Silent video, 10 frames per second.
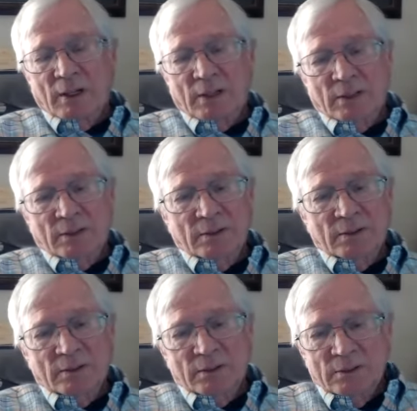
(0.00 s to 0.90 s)

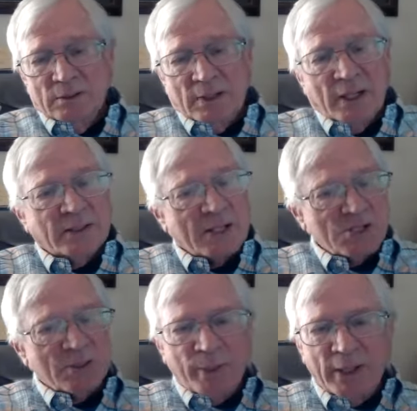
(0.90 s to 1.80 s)
That
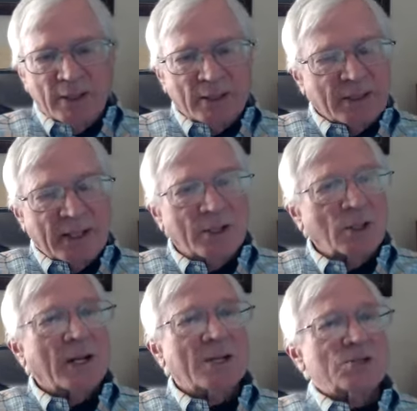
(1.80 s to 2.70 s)
doesn't mean the
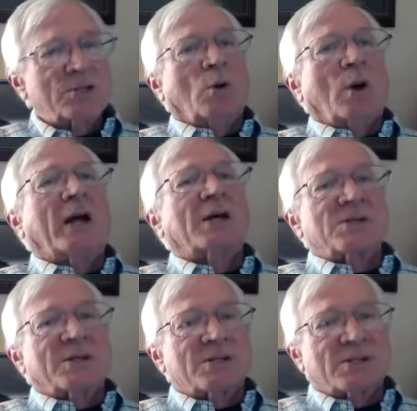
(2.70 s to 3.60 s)
debtor has no
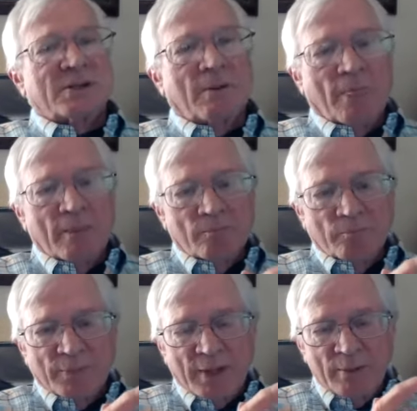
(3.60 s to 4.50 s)
assets.
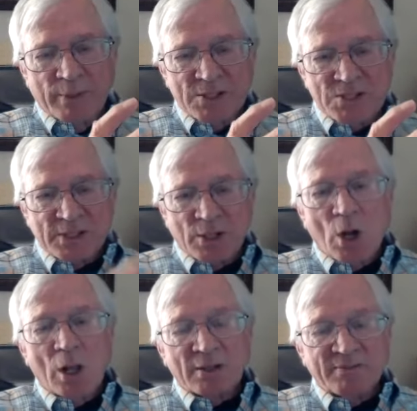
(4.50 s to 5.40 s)
That means that
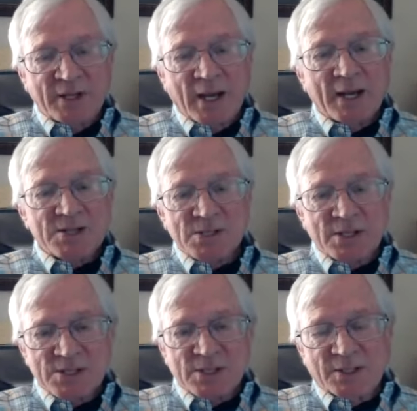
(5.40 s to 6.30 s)
all of the
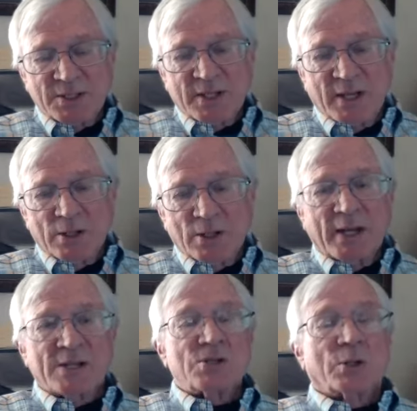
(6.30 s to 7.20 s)
assets that the debtor
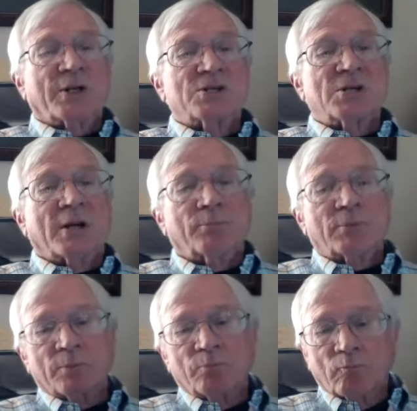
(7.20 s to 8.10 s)
has are
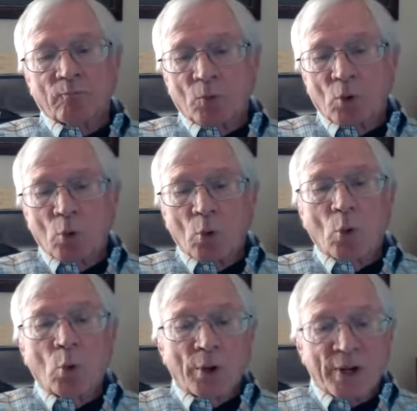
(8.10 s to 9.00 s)
exempt
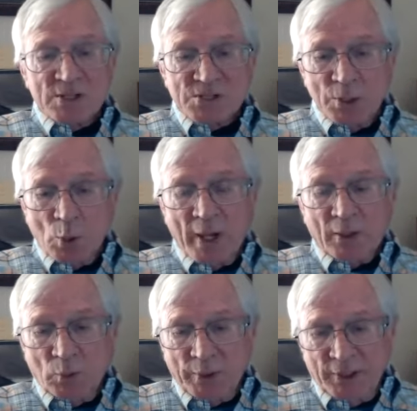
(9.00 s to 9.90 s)
or has no
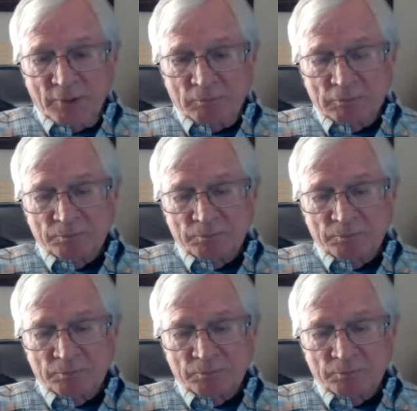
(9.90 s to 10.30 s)
equity.